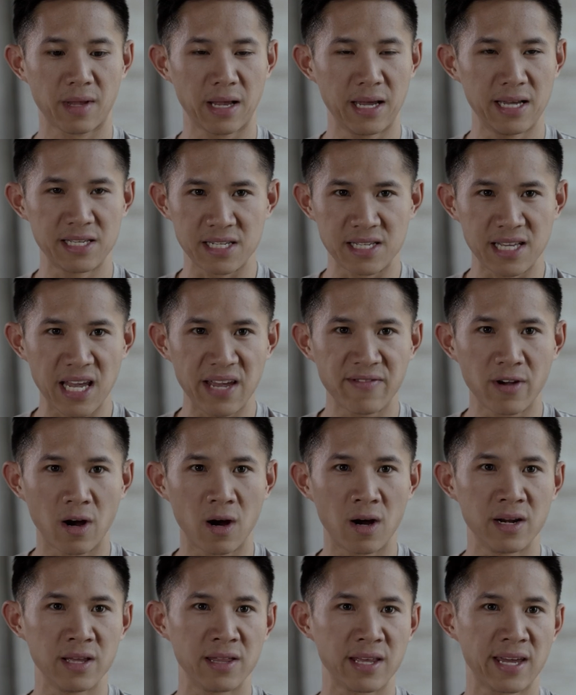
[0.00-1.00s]
Is a
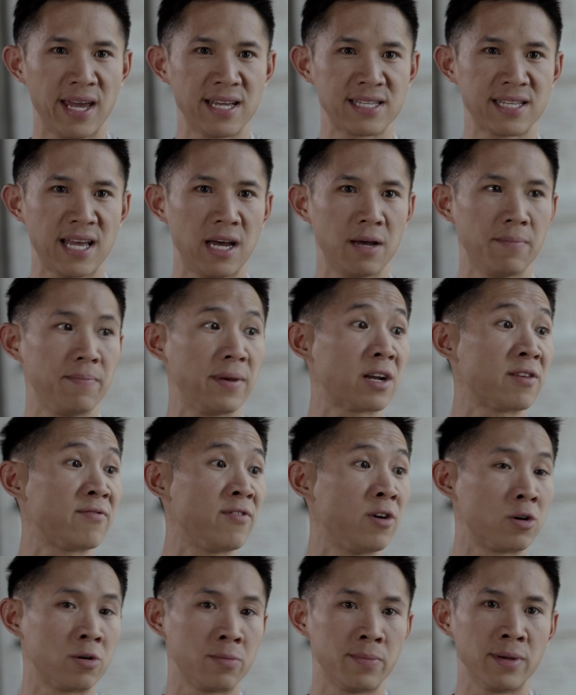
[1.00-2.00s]
safeguard in the case that a bigger
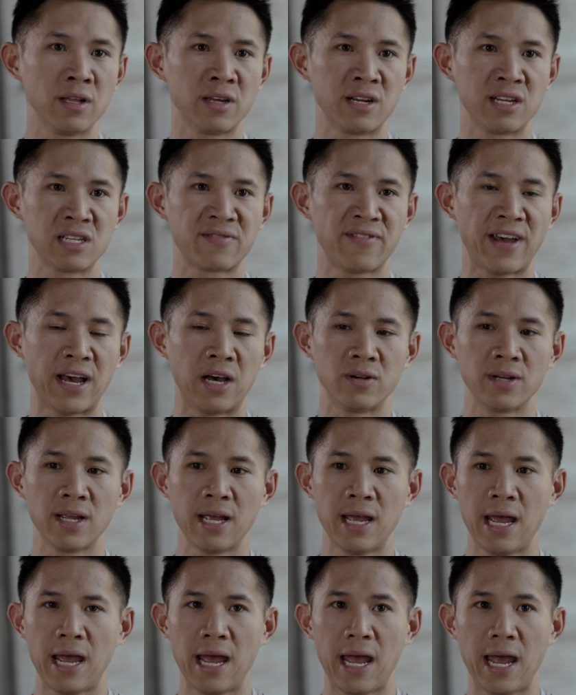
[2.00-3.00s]
vulnerability is found,
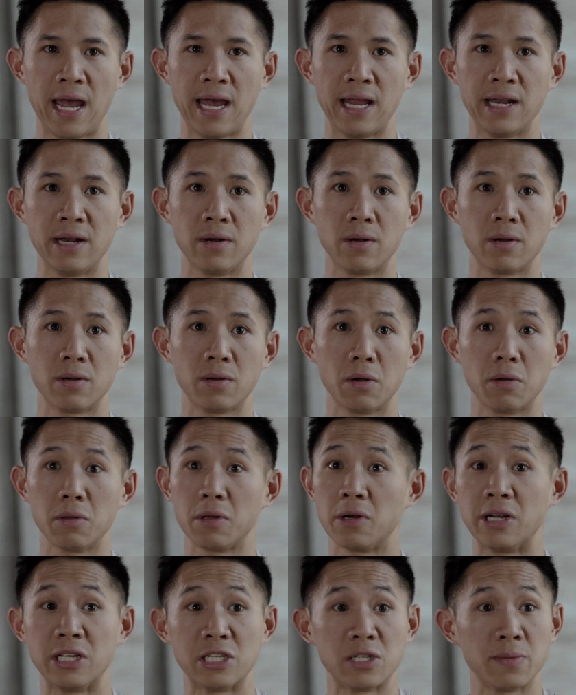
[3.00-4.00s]
and
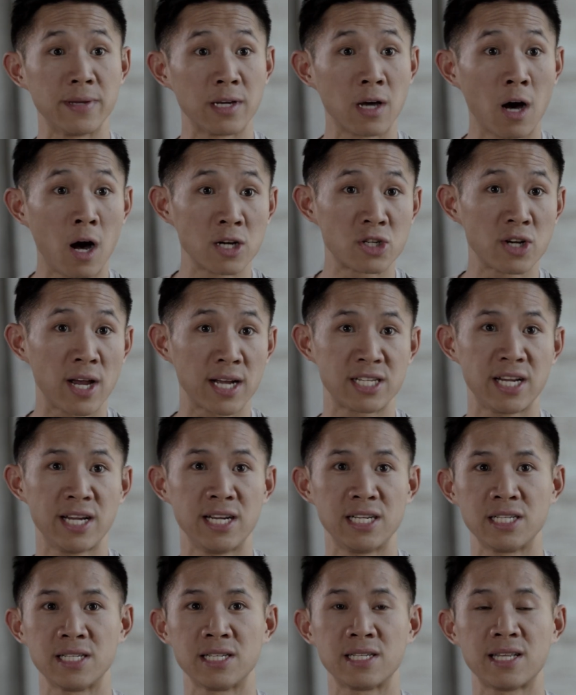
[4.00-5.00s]
there needs to be contract
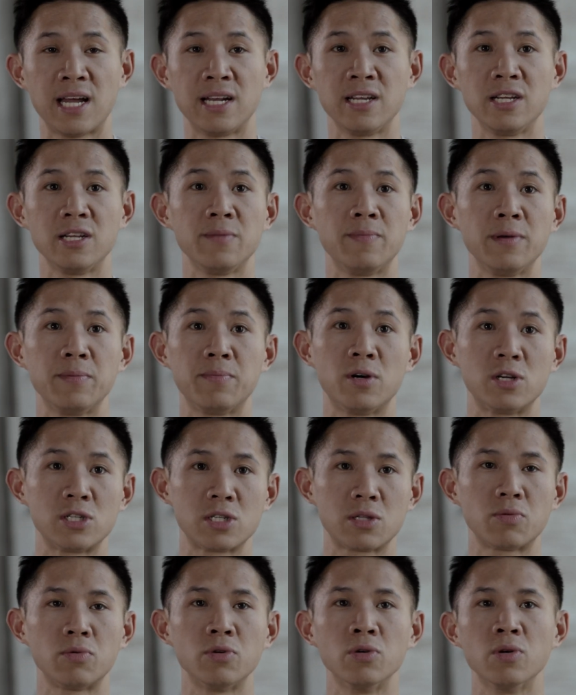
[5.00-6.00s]
changes that need to be
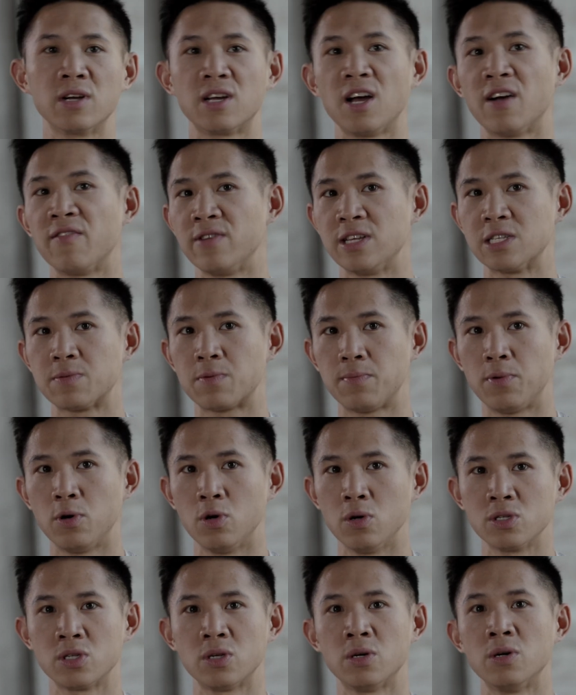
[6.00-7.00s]
pushed through a governance
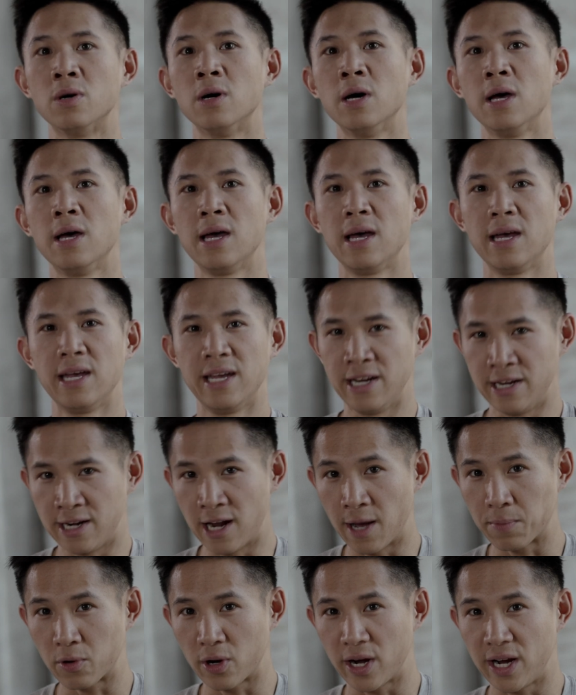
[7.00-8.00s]
proposal in an
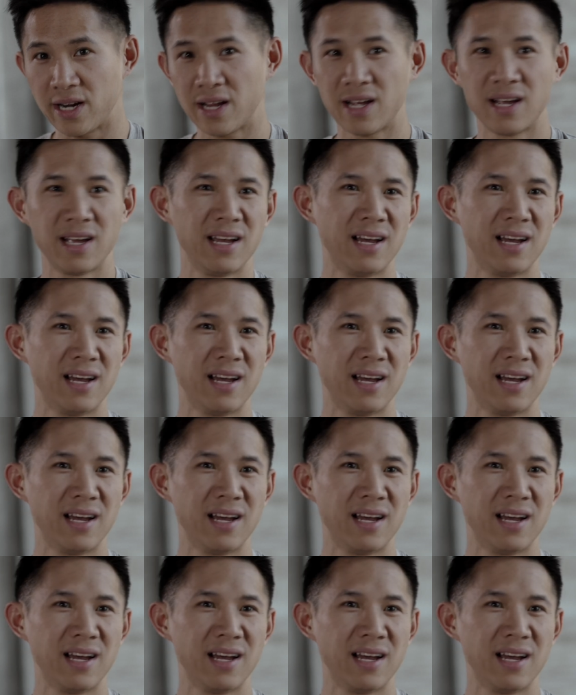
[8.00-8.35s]
upgrade.